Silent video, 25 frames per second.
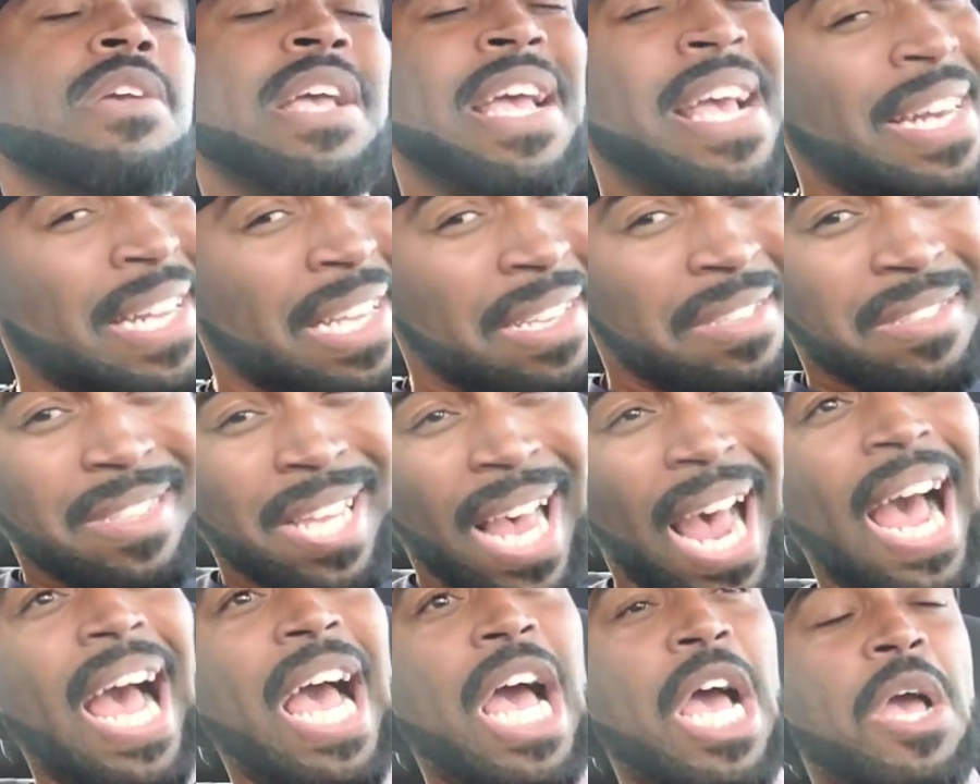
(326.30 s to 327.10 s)
It is
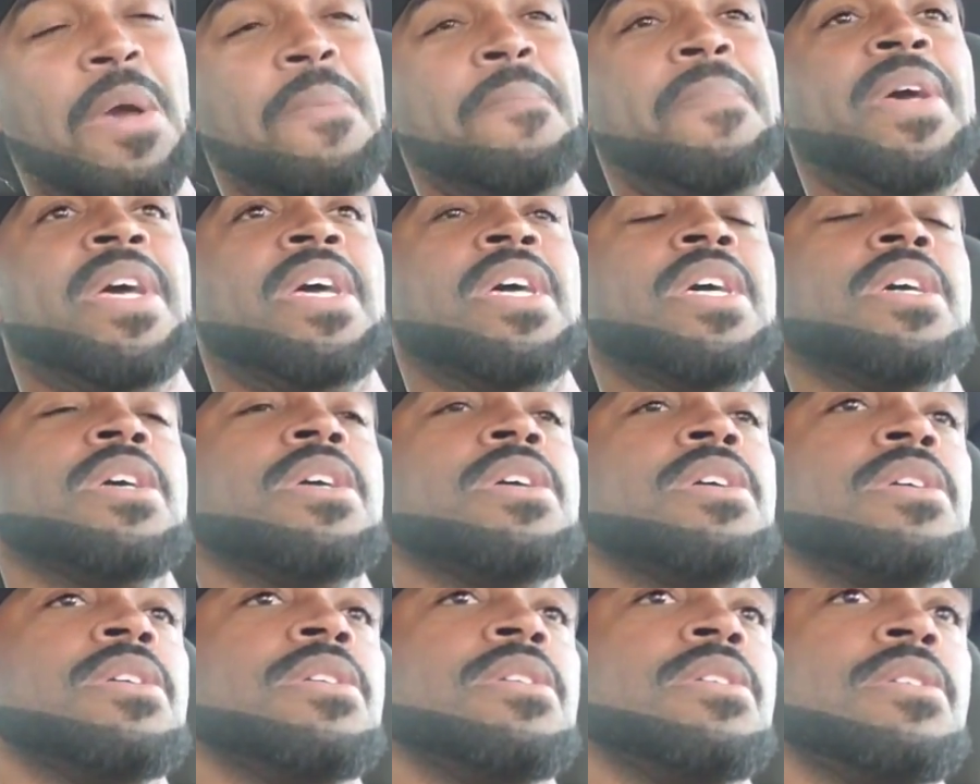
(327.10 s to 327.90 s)

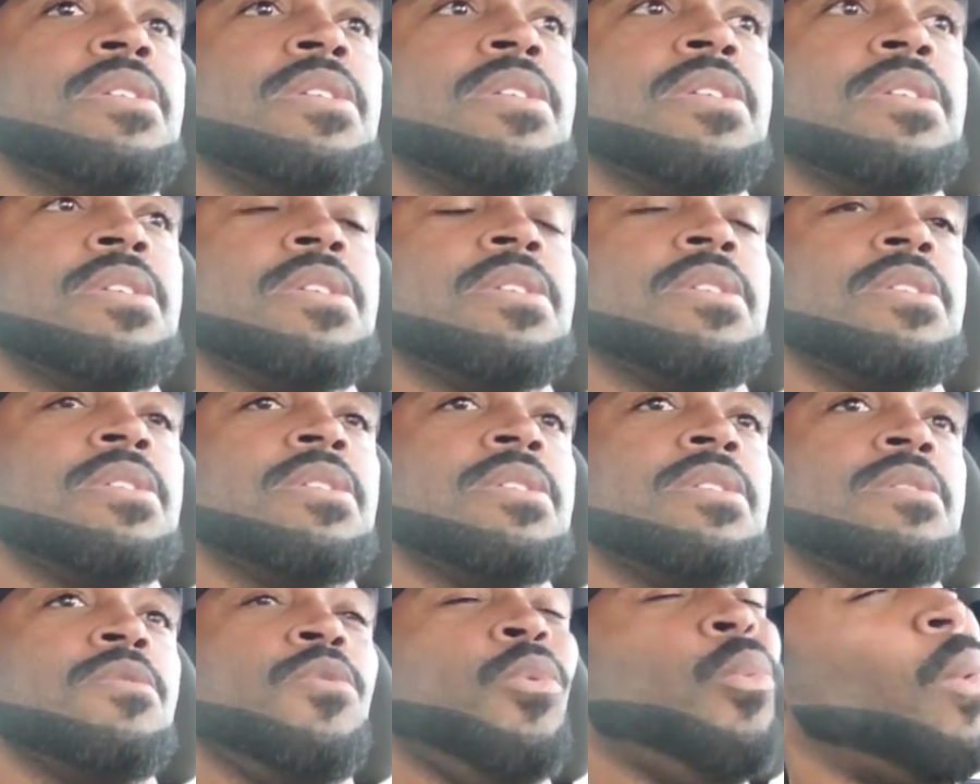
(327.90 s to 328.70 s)

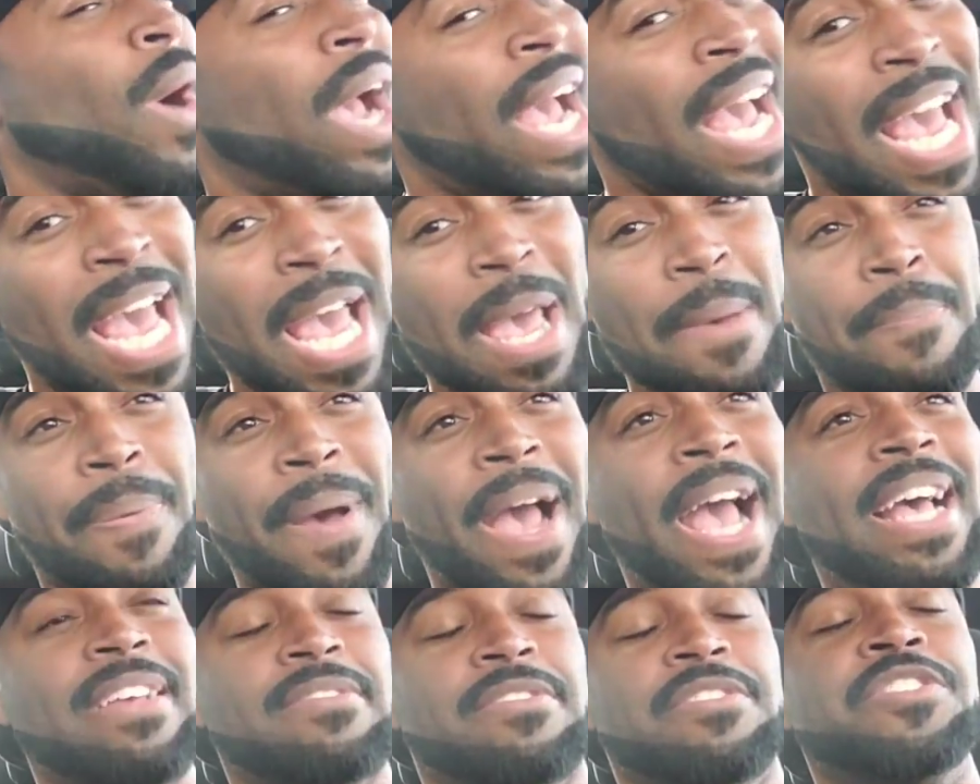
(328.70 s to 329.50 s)
time. Way
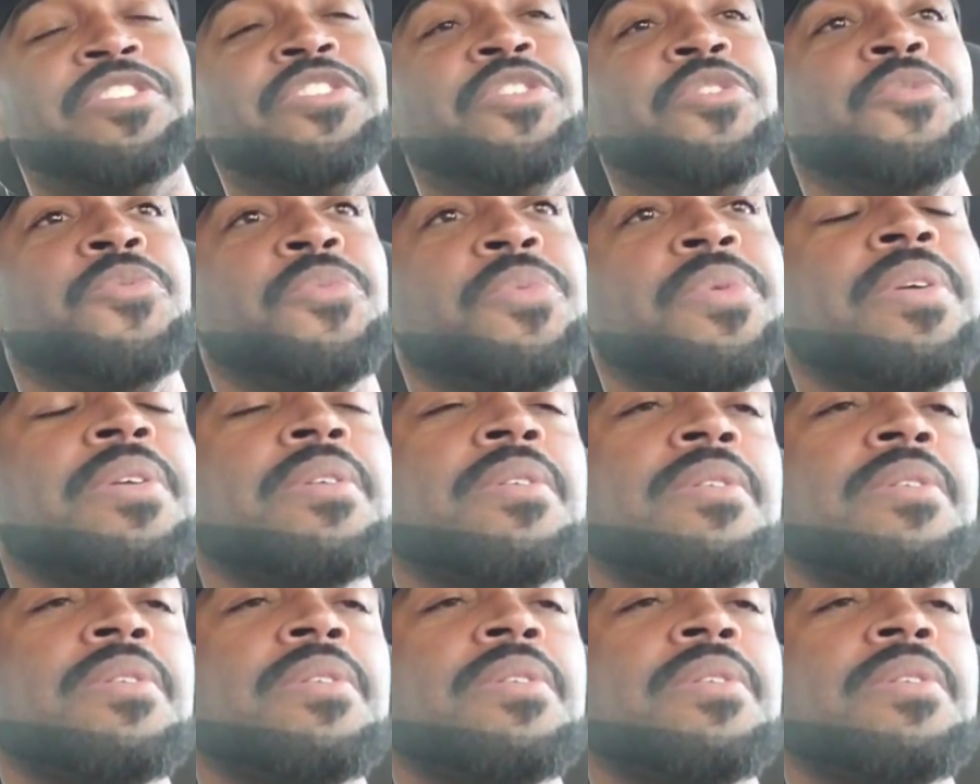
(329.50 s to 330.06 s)
past due.